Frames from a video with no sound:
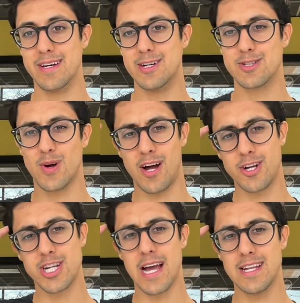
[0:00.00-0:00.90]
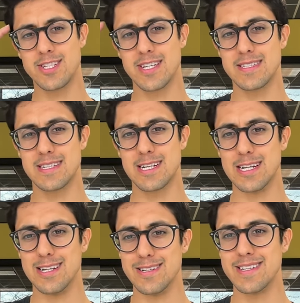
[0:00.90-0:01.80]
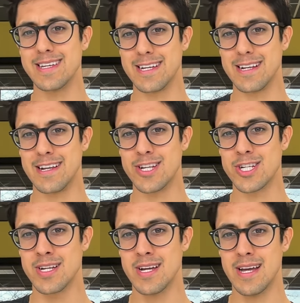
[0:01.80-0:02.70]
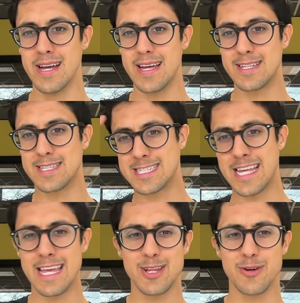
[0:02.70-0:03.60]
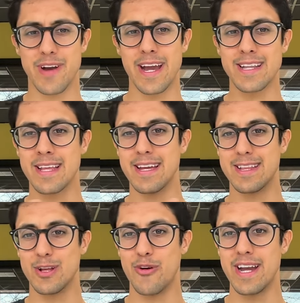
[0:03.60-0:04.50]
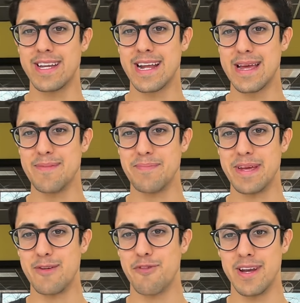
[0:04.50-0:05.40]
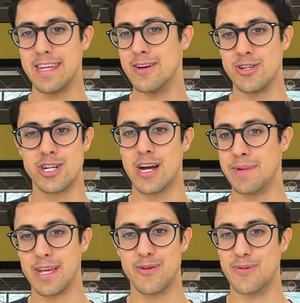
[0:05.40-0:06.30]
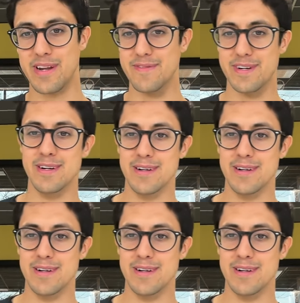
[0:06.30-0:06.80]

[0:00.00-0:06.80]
Uh, so oh, our oh, yeah. challenge isn't learning English, it's saying the right thing at the right time and being funny or charming or whatever.